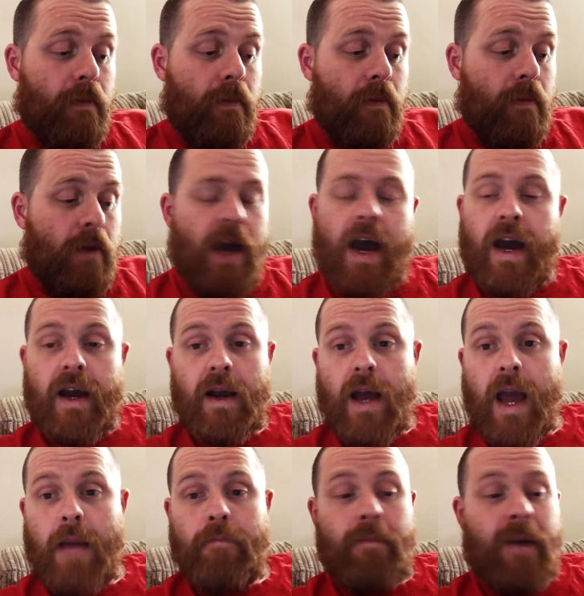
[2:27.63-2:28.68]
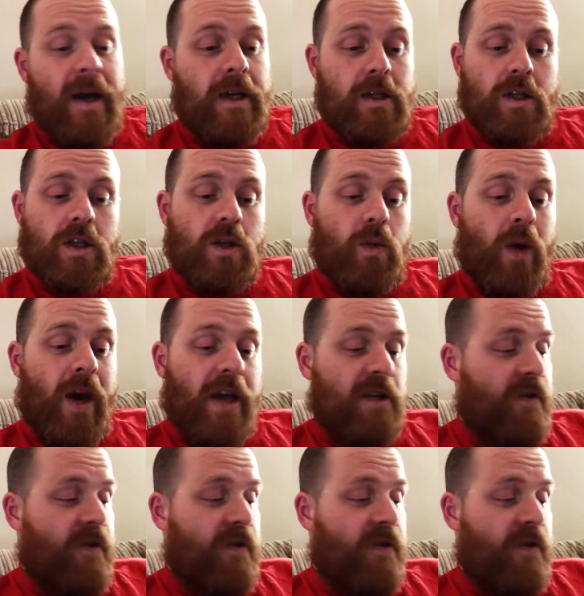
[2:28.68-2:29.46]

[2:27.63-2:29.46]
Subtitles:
Yeah, it makes the Switch